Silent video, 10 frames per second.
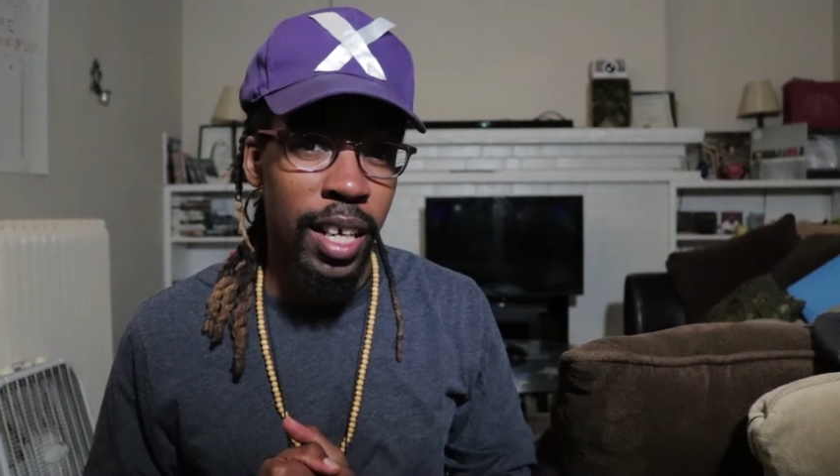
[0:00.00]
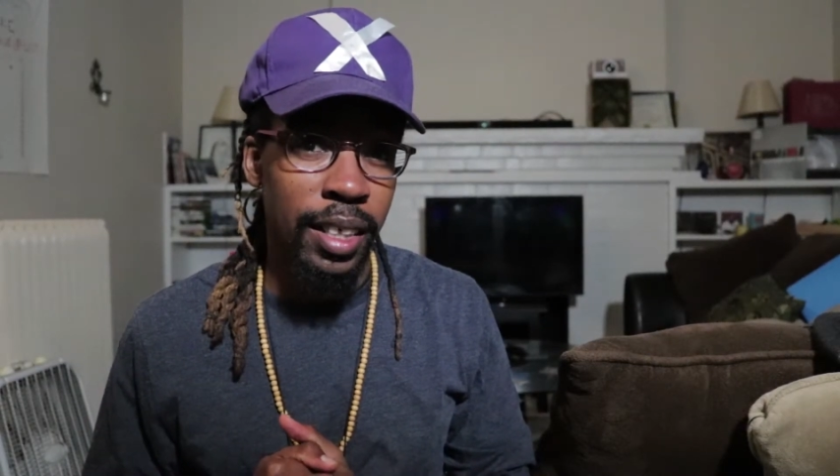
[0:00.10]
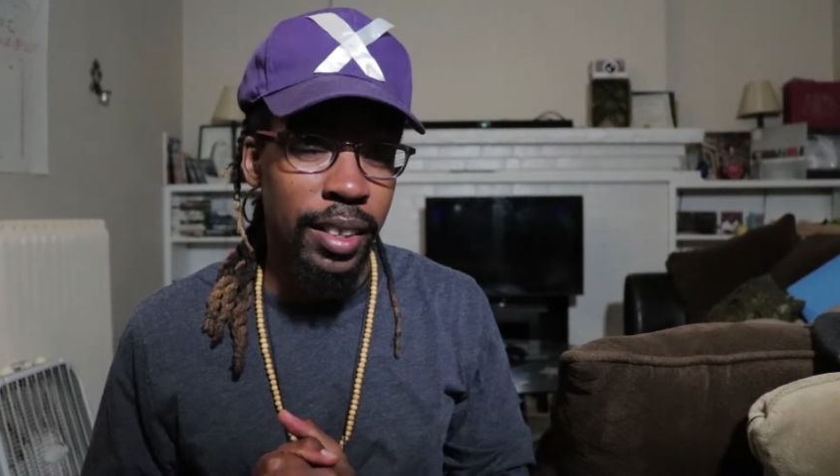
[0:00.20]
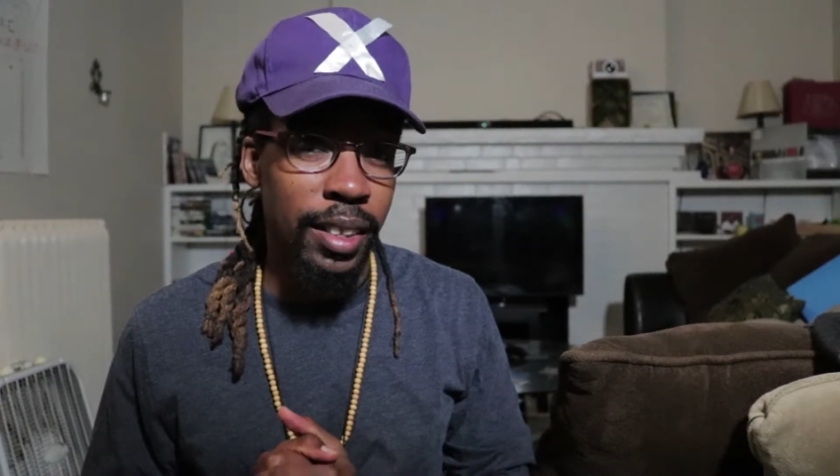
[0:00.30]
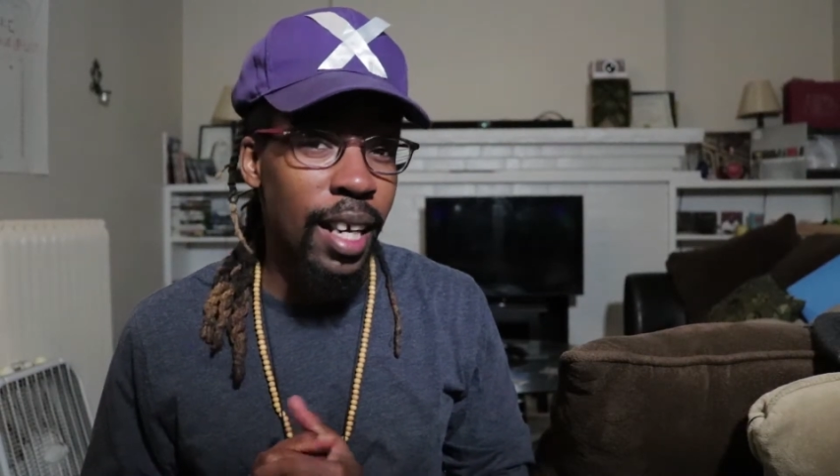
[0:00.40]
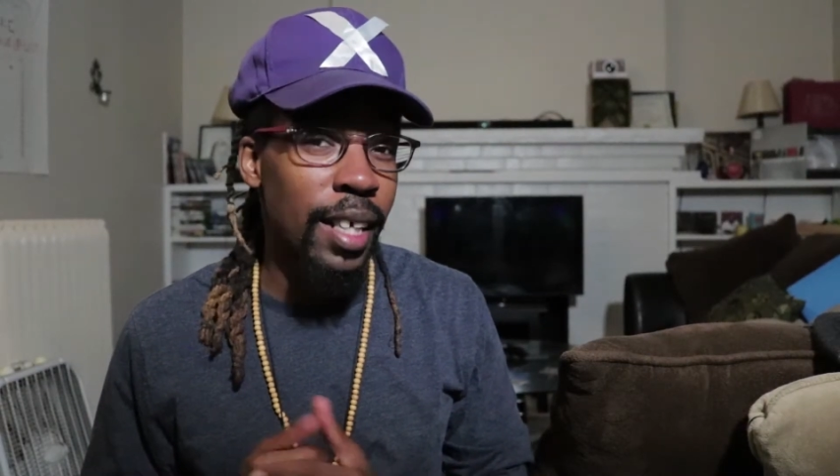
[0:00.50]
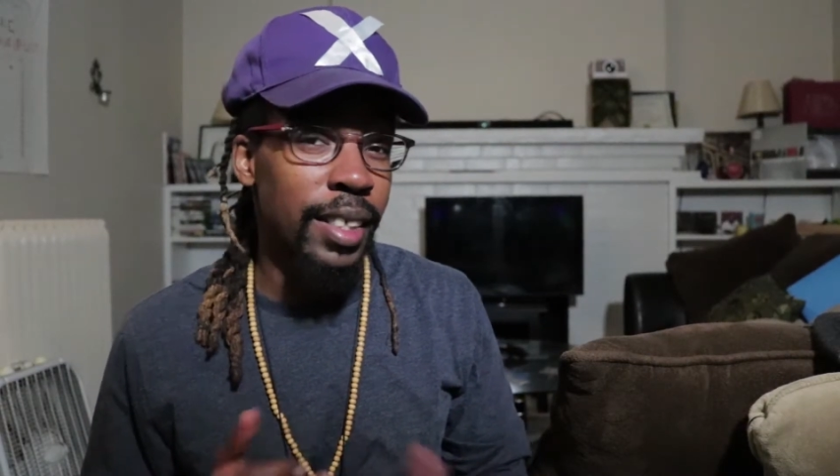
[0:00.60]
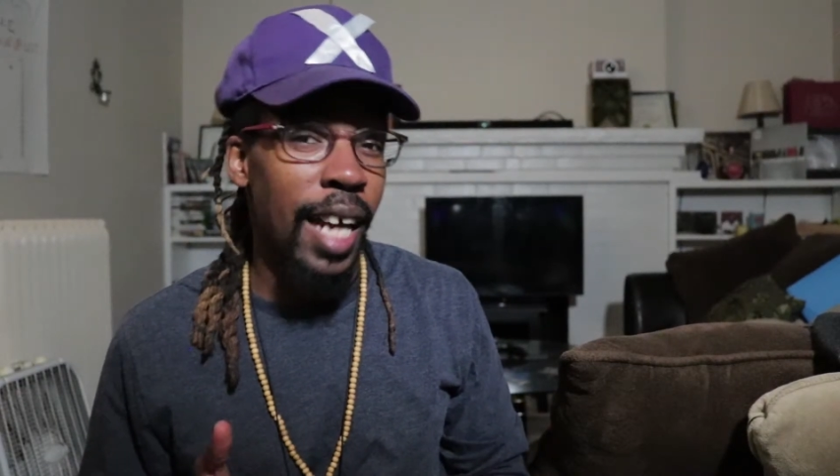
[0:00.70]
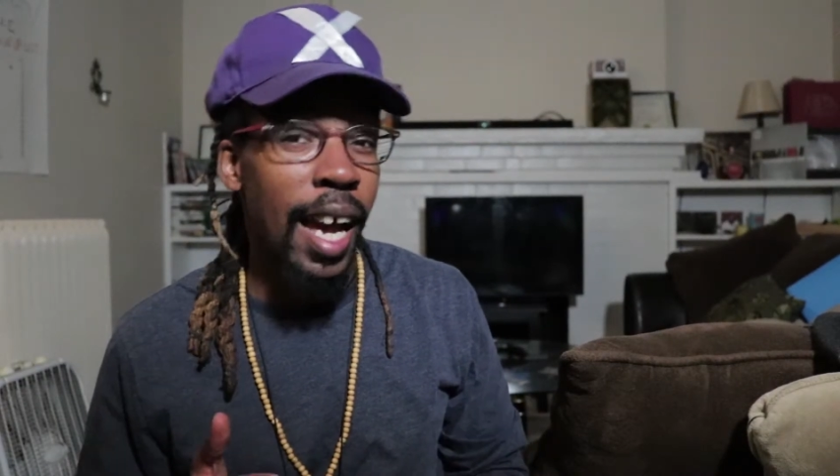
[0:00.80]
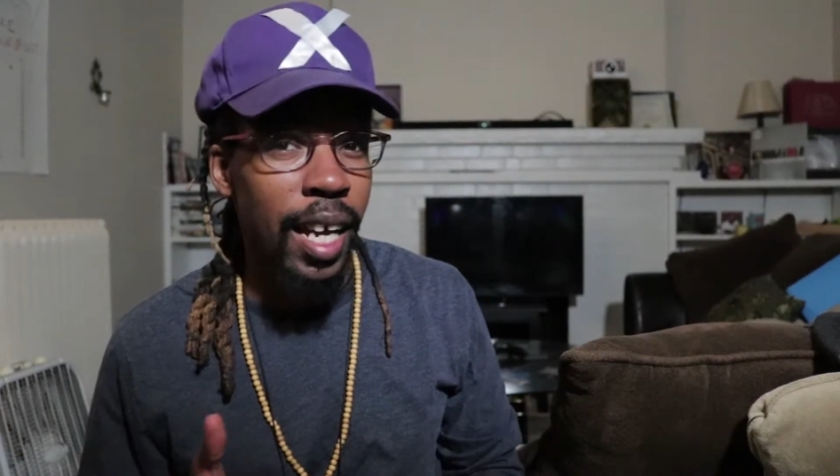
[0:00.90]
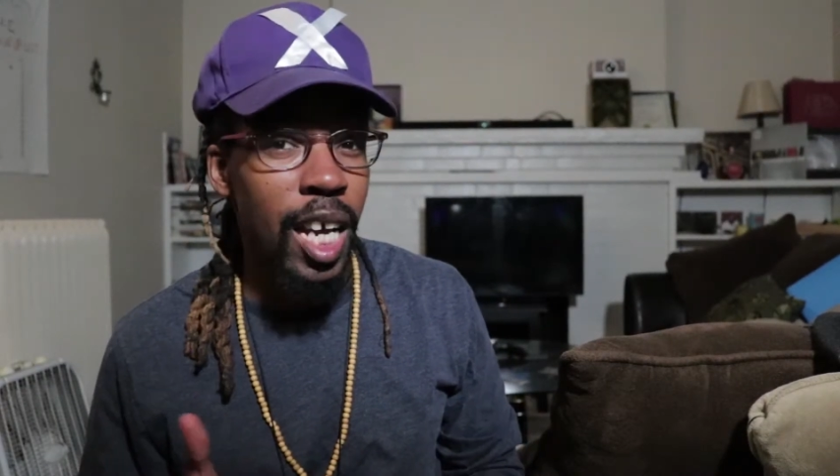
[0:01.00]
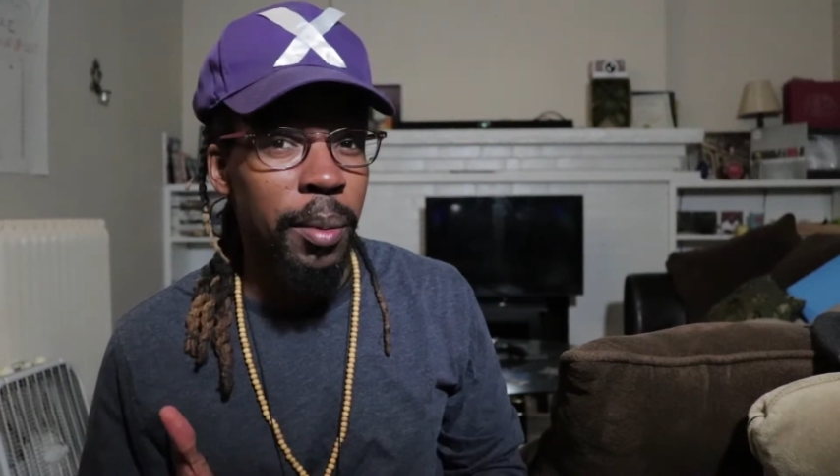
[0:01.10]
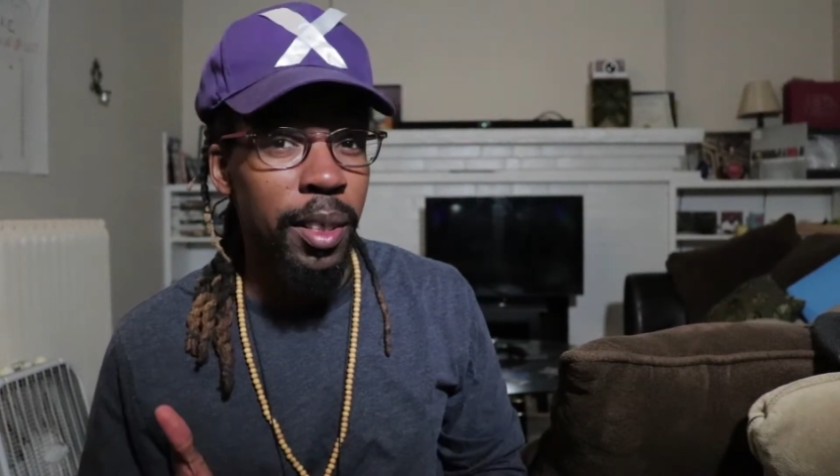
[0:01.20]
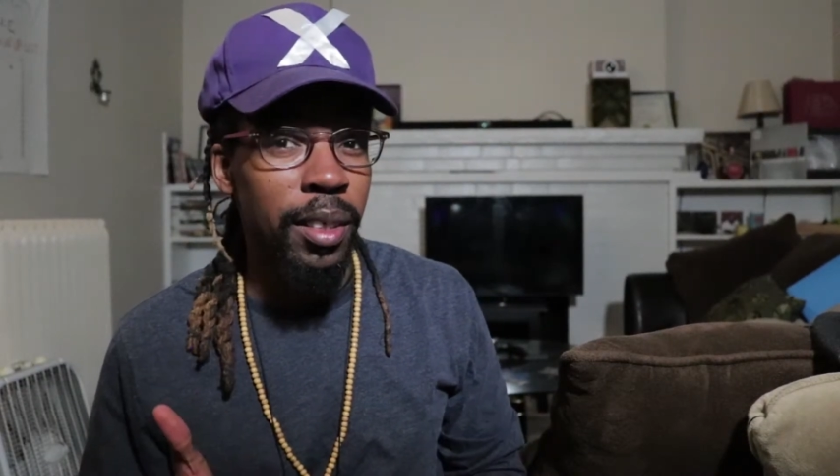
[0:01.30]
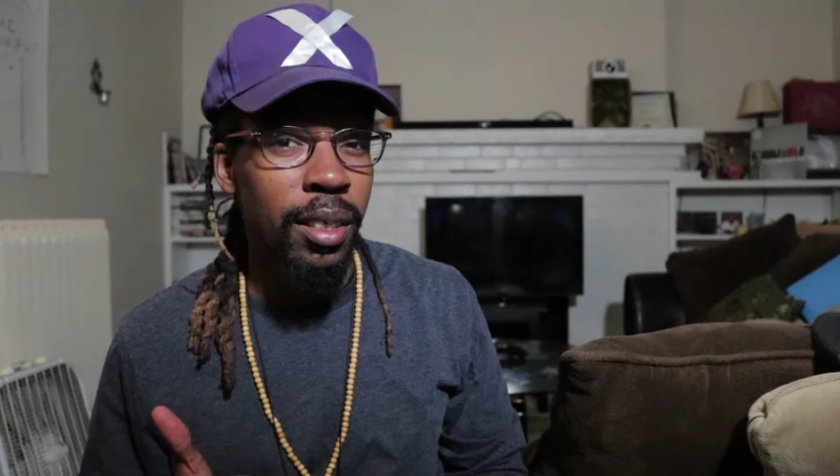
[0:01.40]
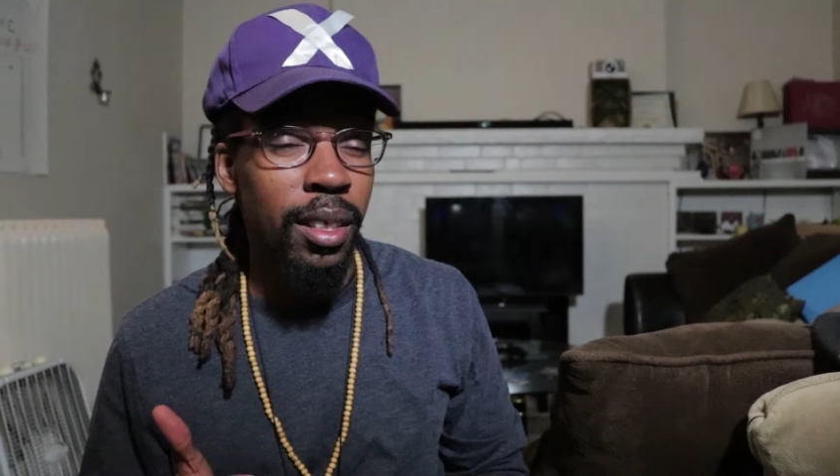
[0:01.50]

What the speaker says: as a jackhammer?